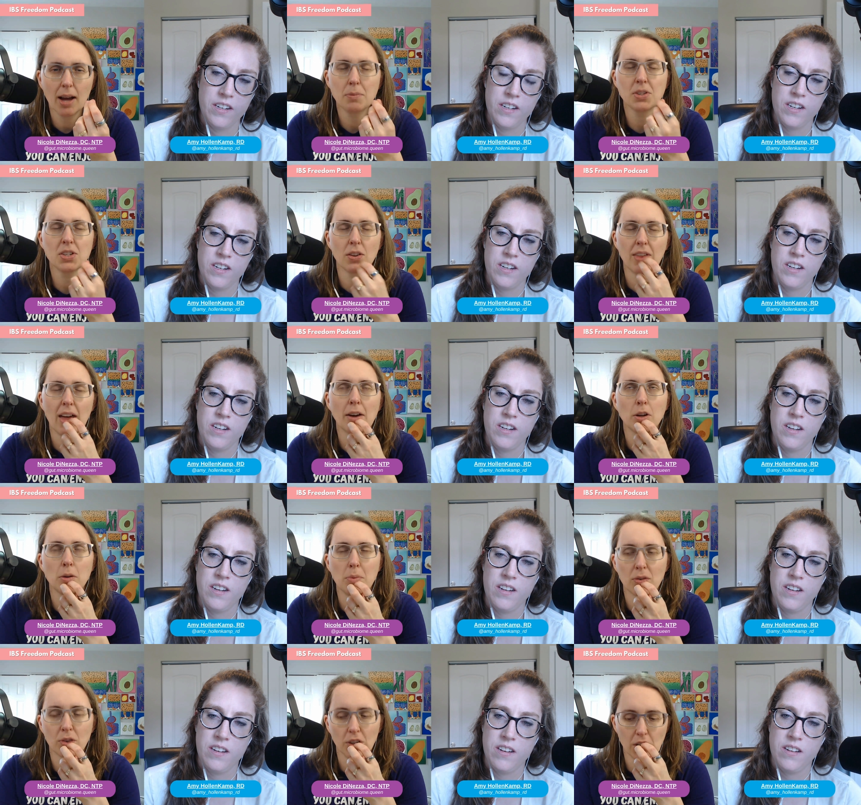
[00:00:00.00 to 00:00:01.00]
Speaker 1: gums. So that
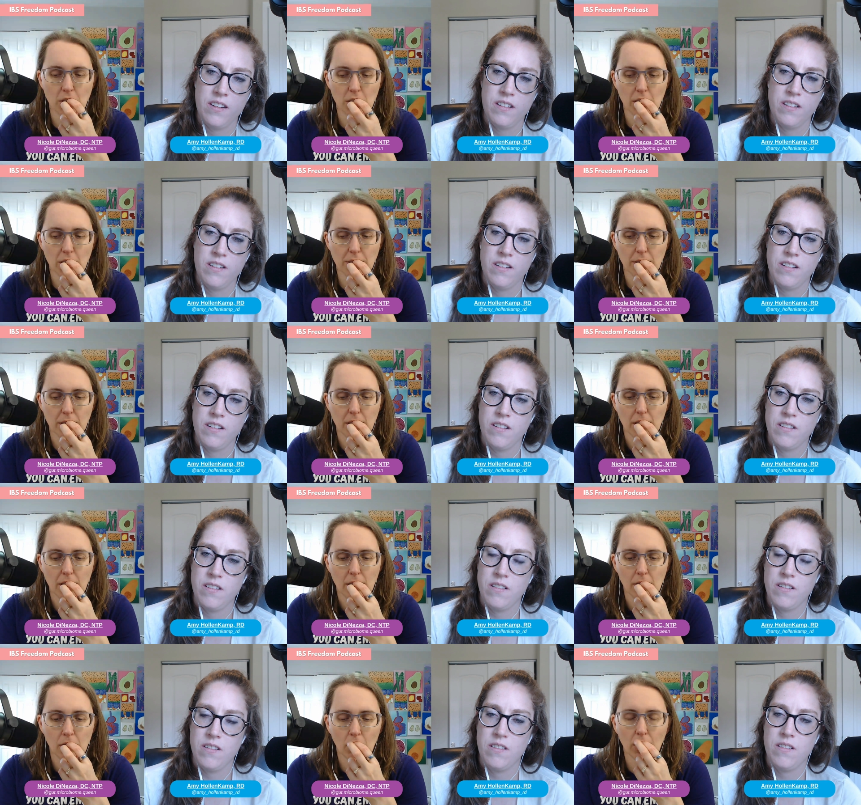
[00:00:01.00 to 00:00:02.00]
could be really good
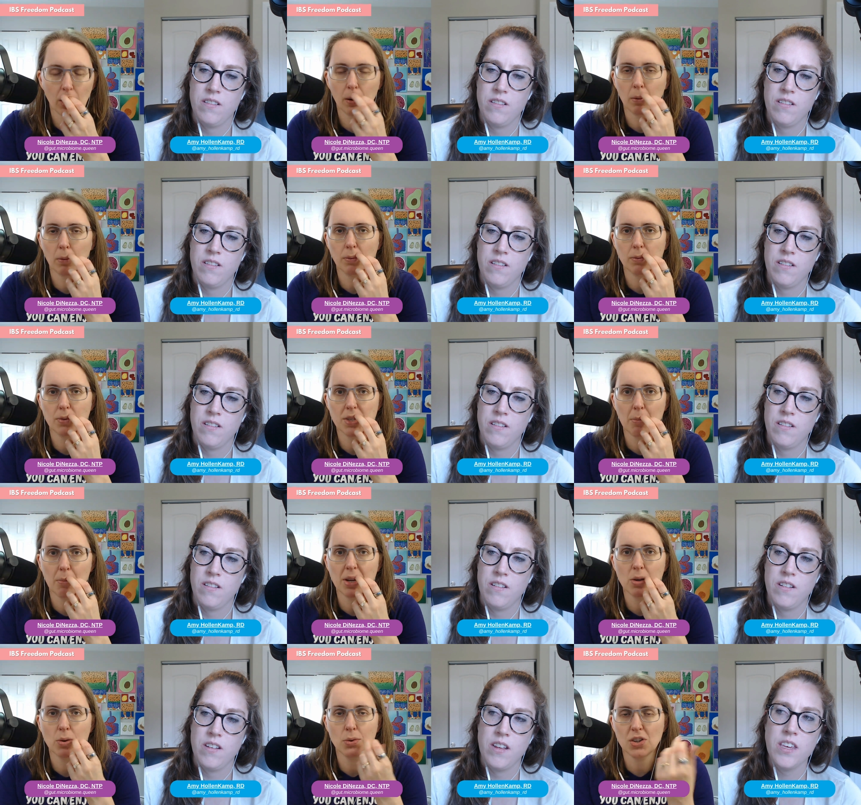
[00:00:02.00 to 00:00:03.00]
for
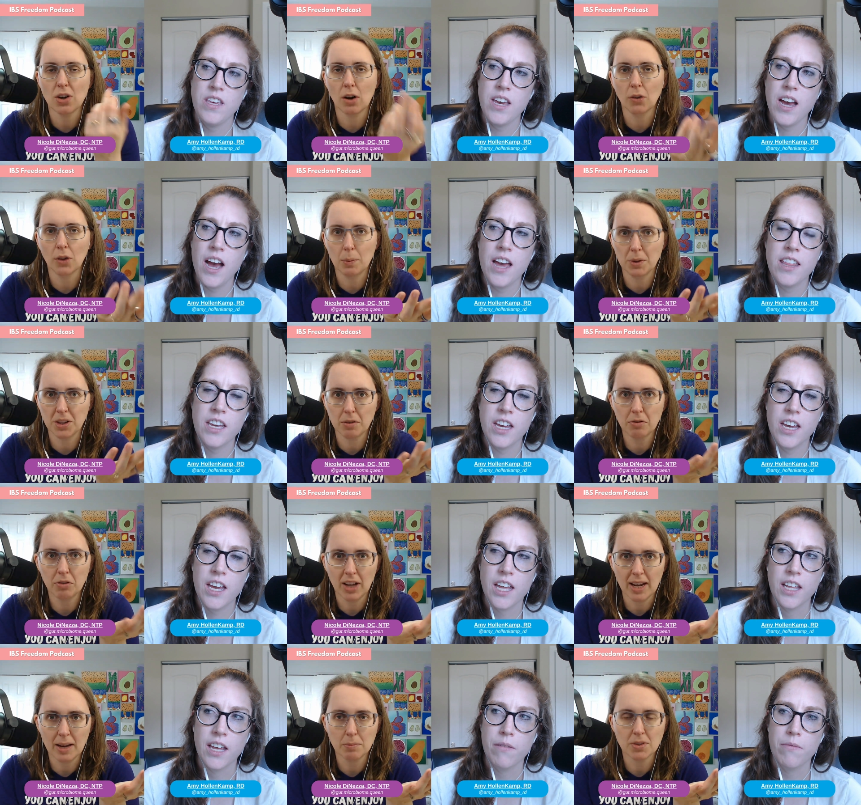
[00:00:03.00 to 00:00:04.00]
somebody yeah, who's struggling again, with like,
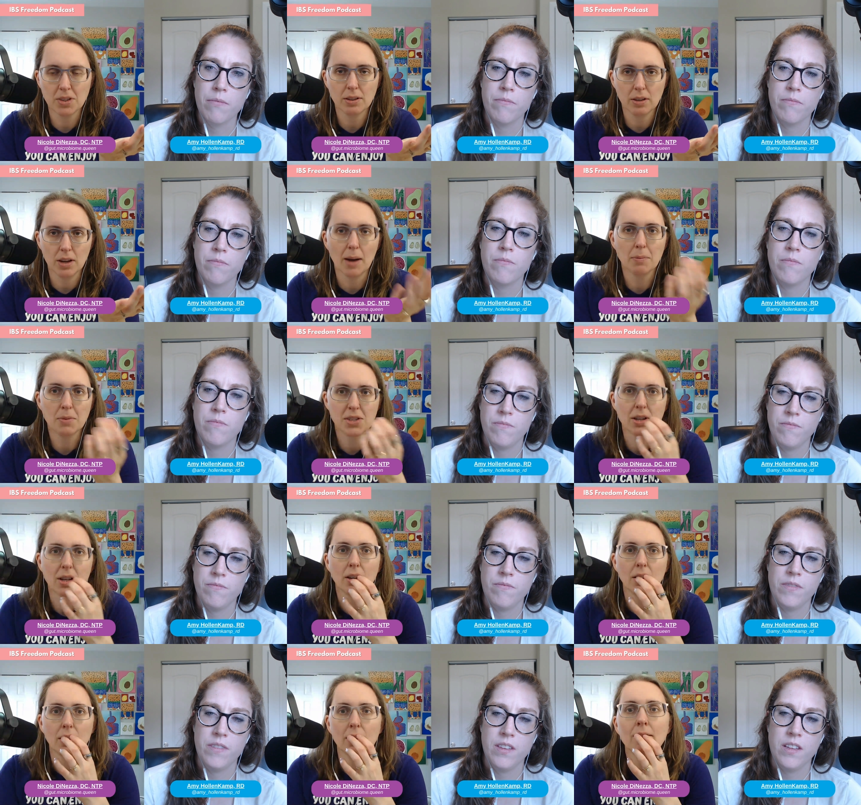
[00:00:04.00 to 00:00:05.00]
inflamed gums.
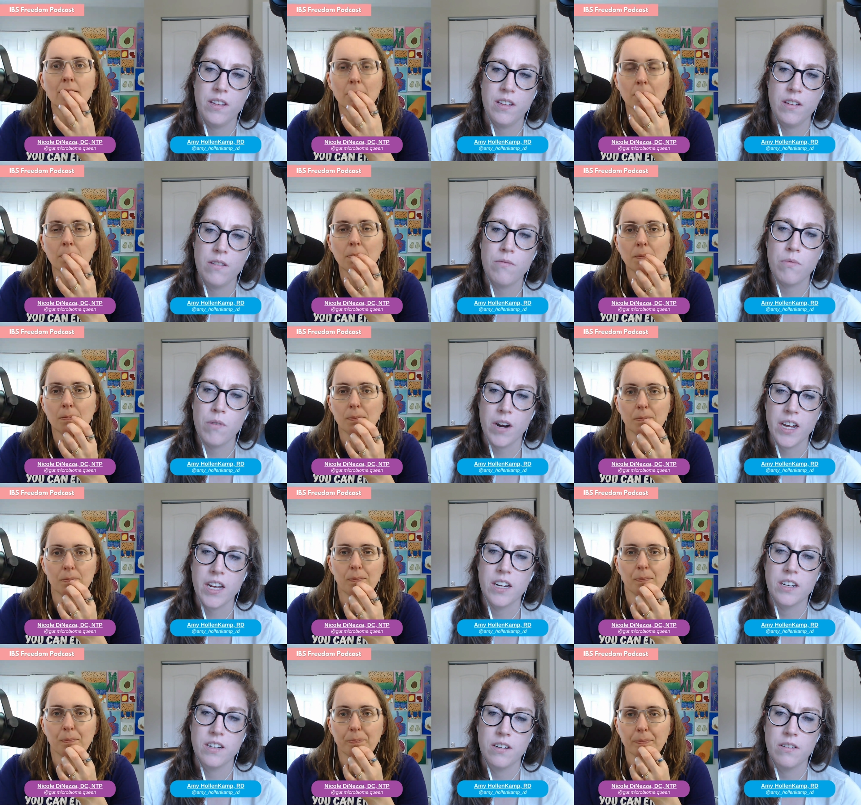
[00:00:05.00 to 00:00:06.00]
Speaker 2: Right,
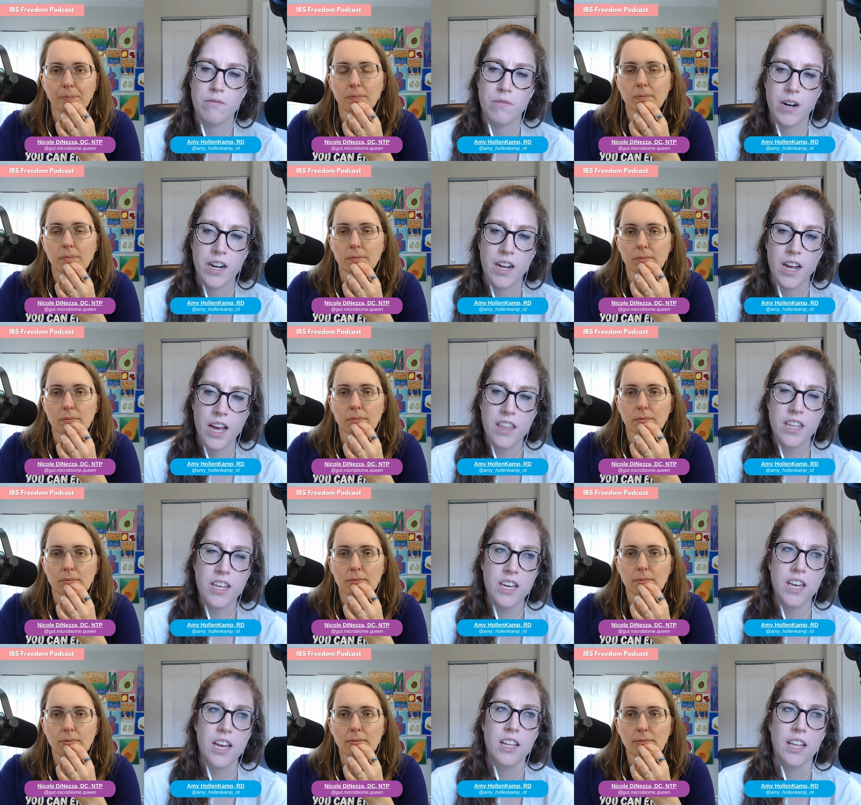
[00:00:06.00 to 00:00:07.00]
right. I think again,
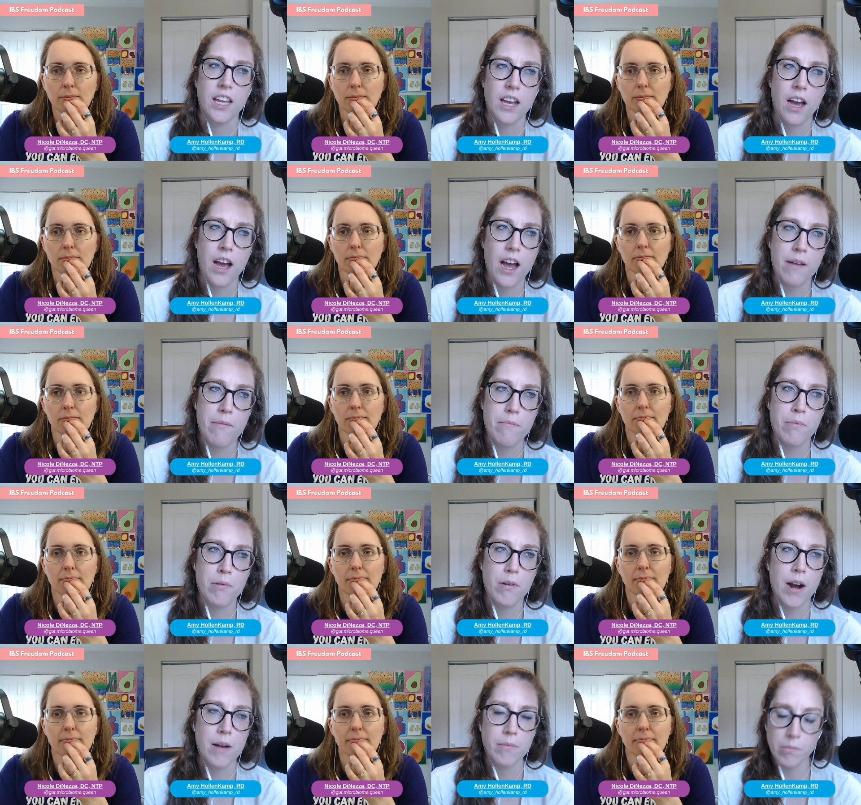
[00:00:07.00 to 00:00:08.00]
like I
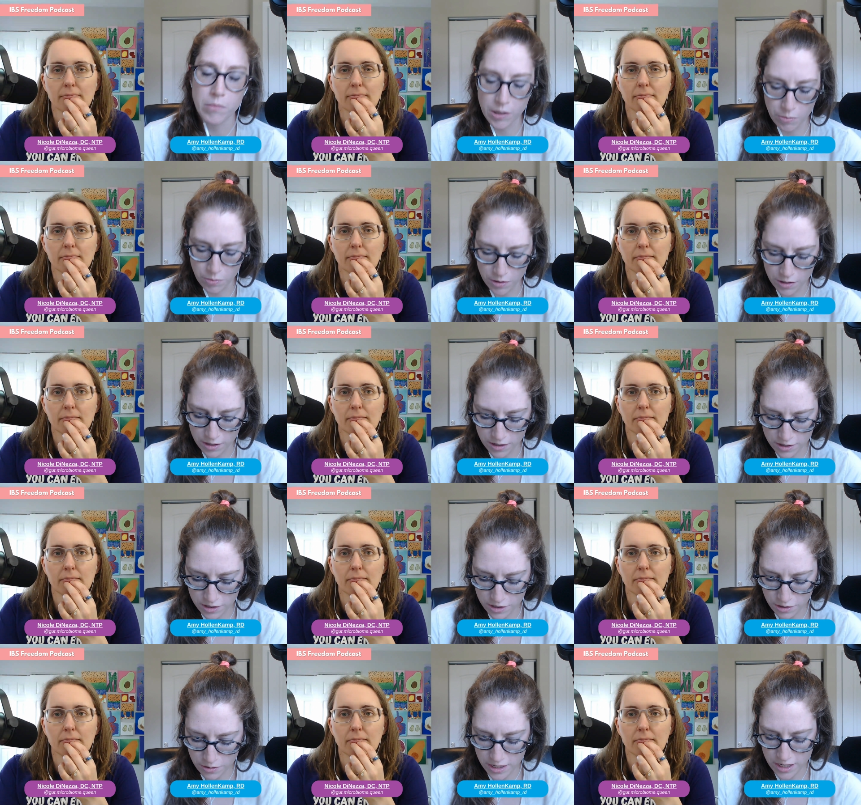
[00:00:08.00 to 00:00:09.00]
probably wouldn't do
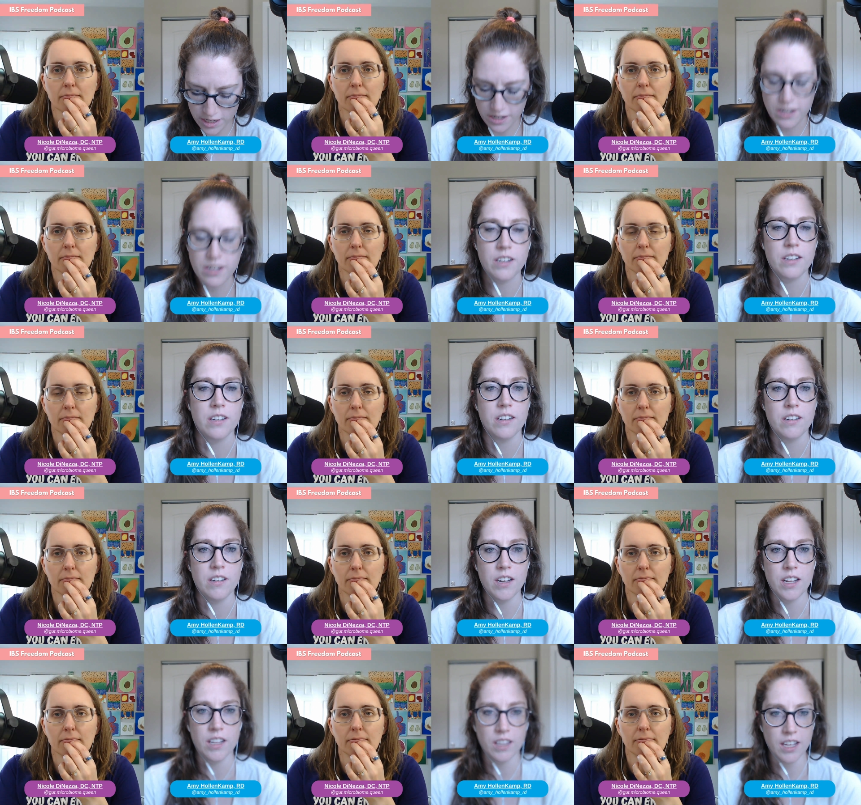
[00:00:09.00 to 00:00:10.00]
it
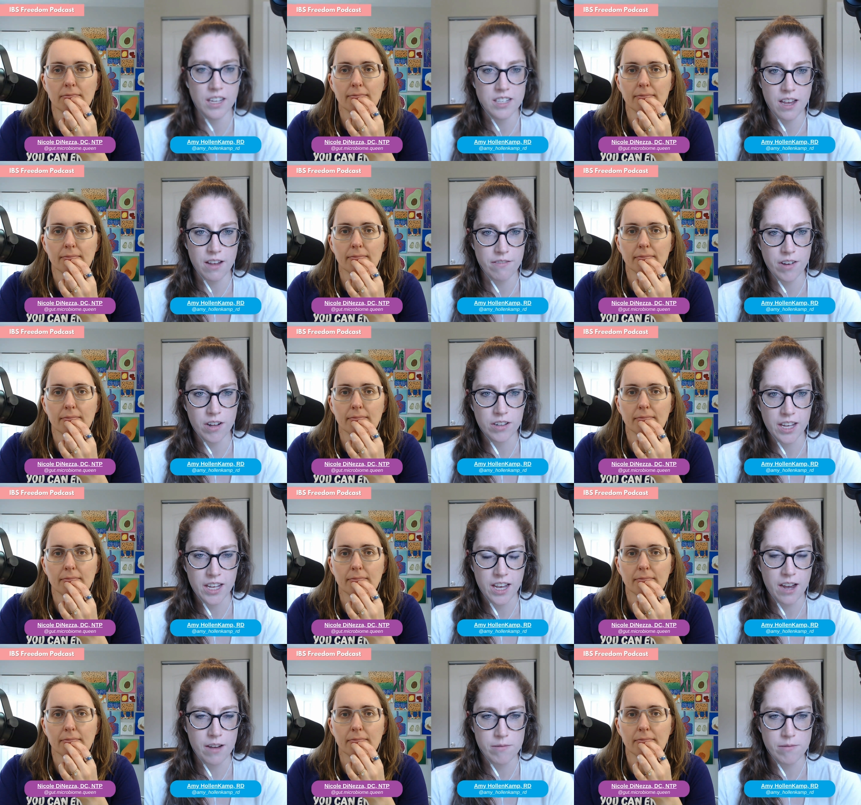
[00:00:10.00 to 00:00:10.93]
unless I felt like I was